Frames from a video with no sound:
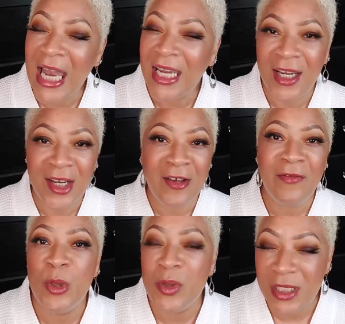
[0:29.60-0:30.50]
I
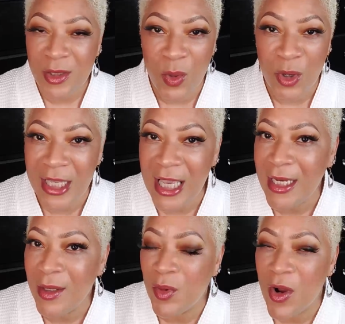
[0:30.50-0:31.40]
love using
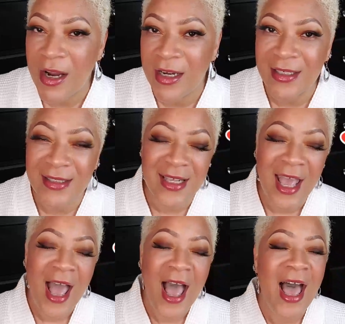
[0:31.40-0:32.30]
organic products.
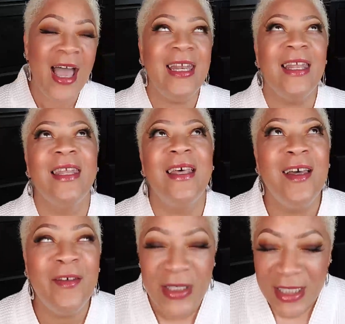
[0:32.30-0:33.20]
I
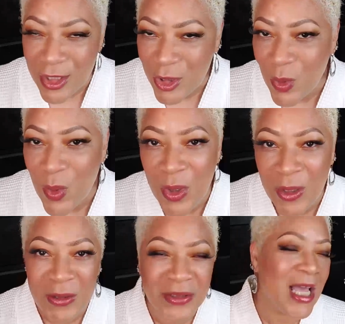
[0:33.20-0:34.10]
love essential
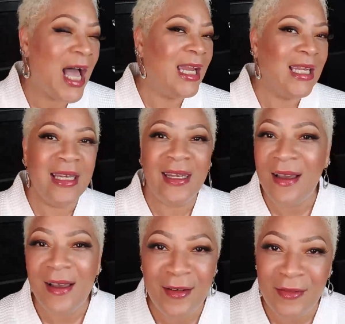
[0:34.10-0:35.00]
oils. I
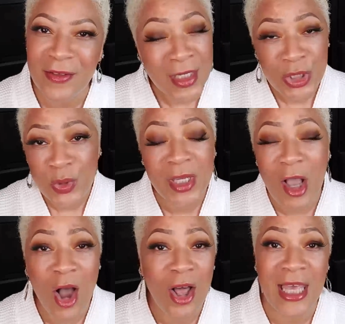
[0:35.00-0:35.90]
love doing
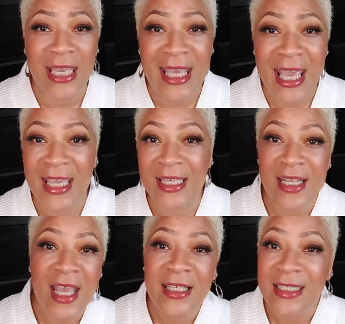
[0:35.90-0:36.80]
all I can
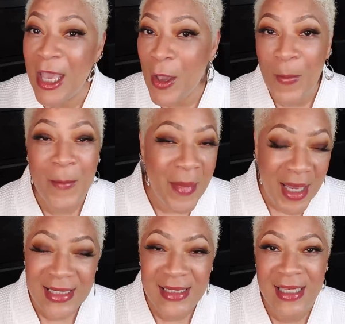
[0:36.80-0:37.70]
to help
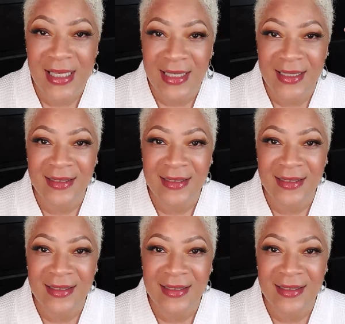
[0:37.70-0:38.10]
my skin.